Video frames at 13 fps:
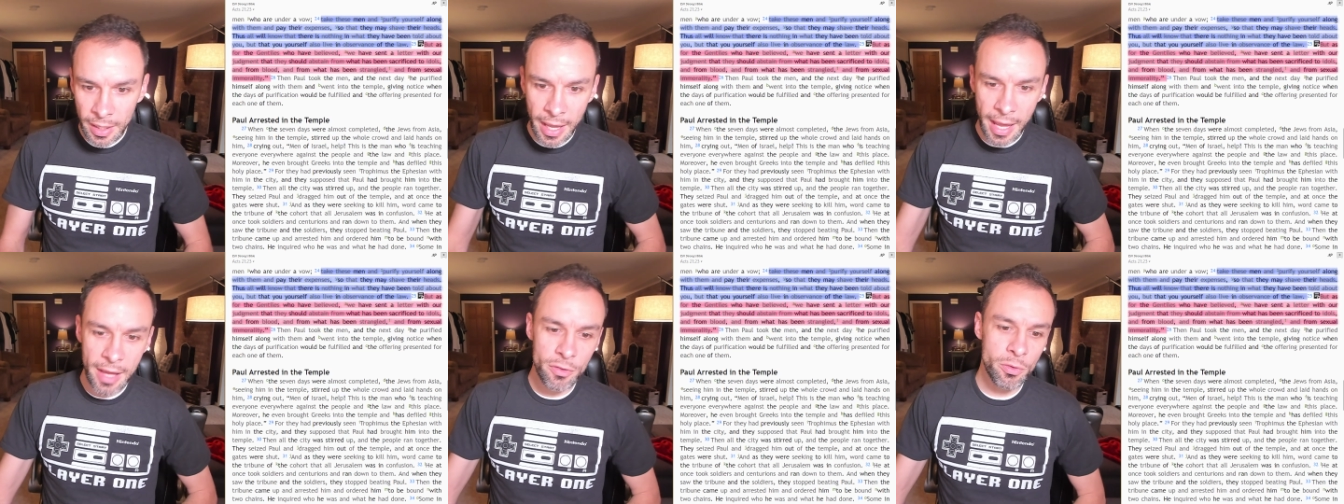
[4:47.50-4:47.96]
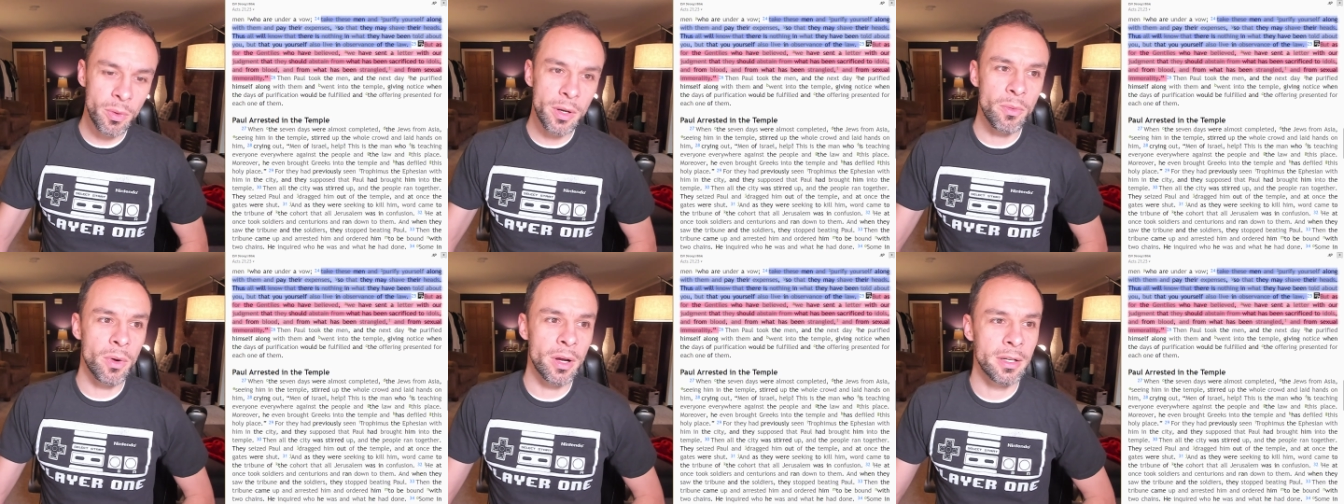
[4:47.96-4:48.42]
Acts
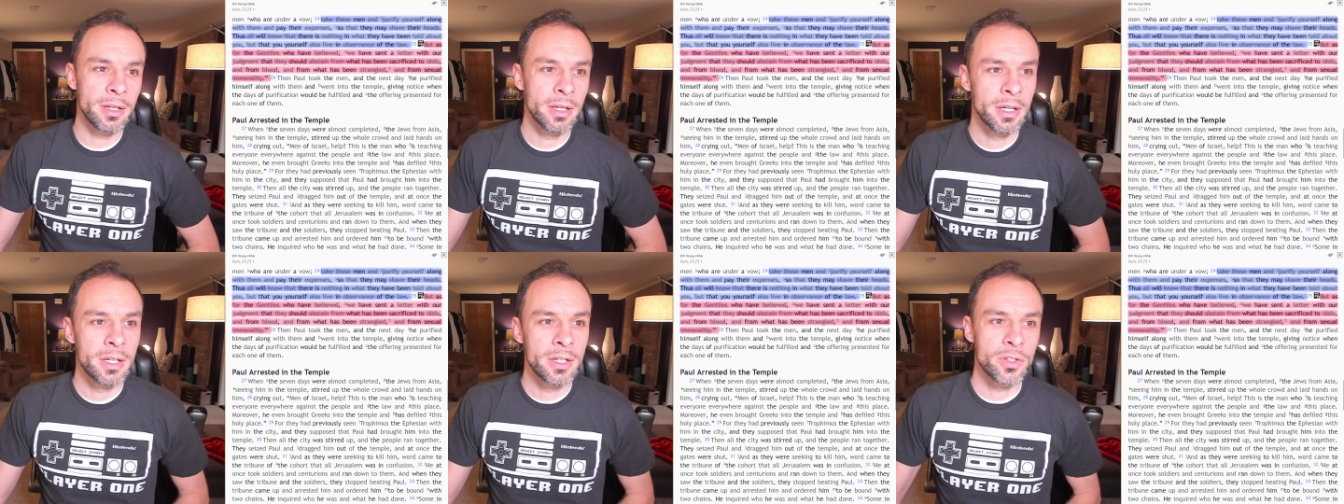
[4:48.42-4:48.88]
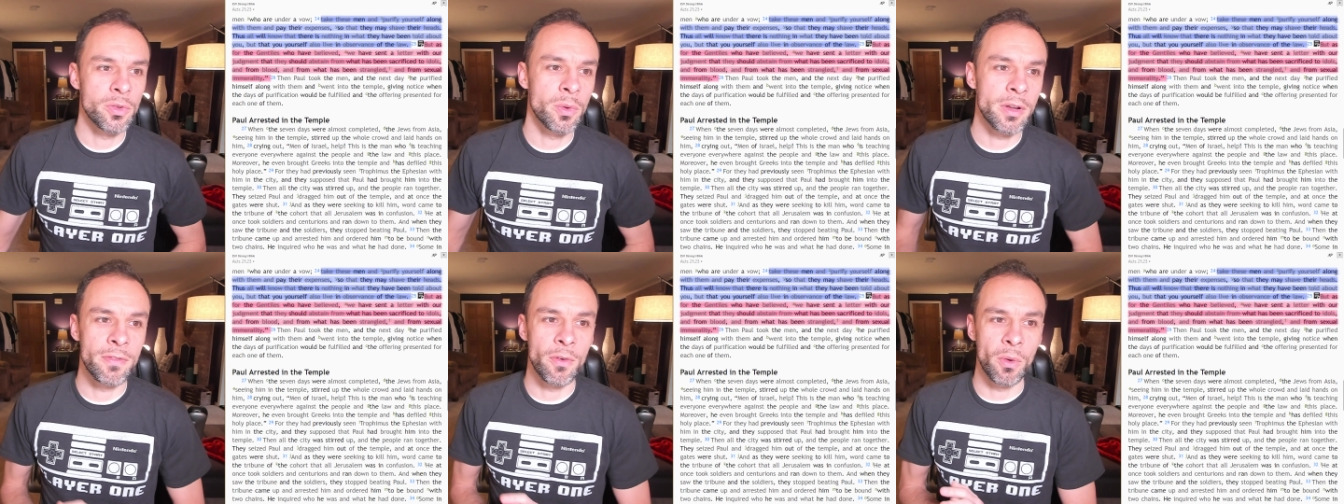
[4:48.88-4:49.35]
21
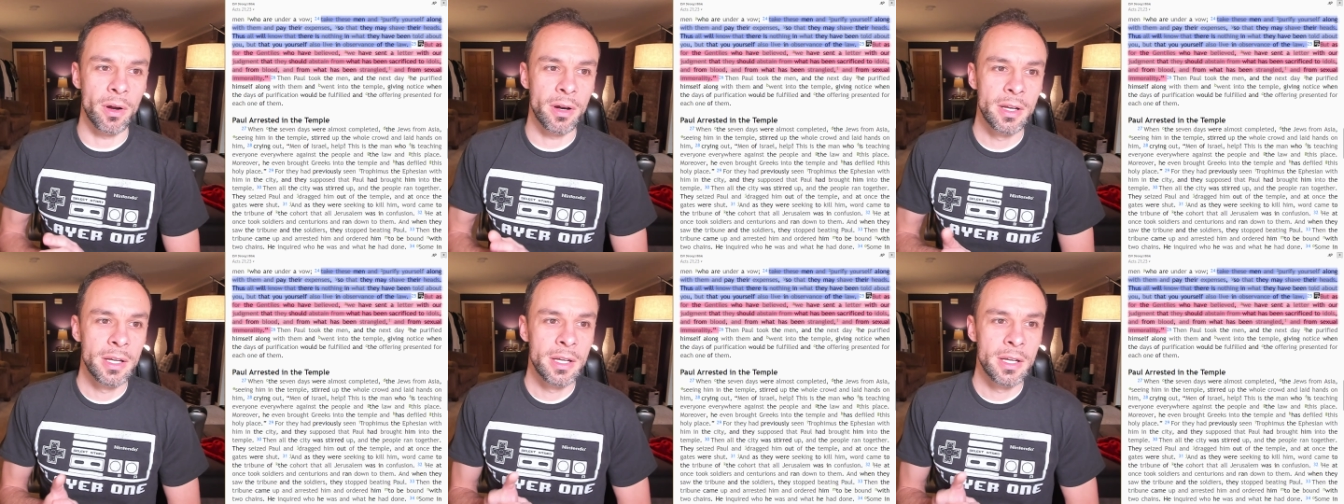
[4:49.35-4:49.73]
24.